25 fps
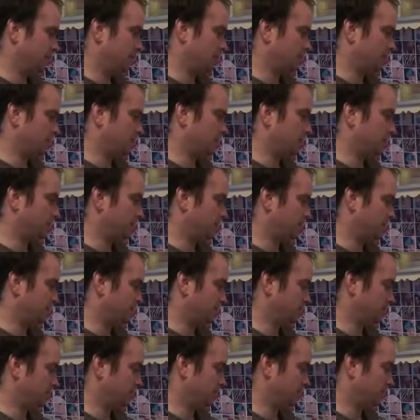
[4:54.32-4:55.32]
bothered
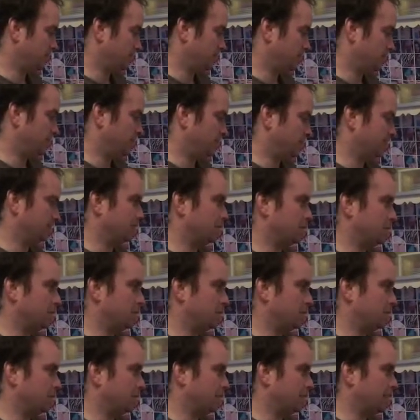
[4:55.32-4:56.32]
to buy some
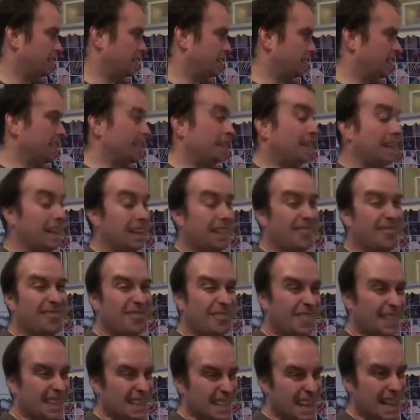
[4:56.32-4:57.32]
real bread.
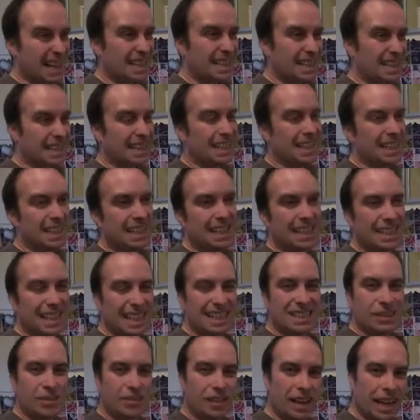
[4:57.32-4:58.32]
Technically
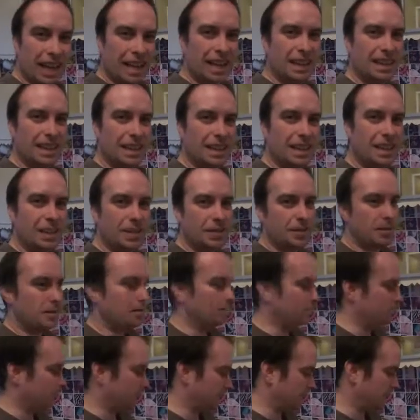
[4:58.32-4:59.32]
that's unhealthy,
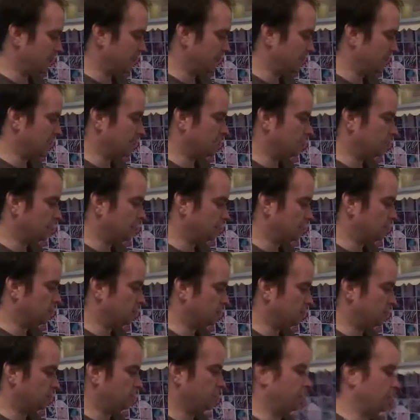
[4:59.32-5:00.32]
eating
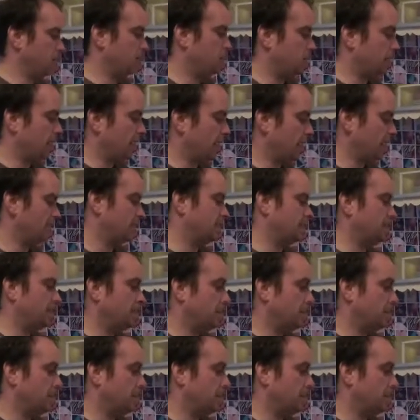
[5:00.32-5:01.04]
gluten-free bread,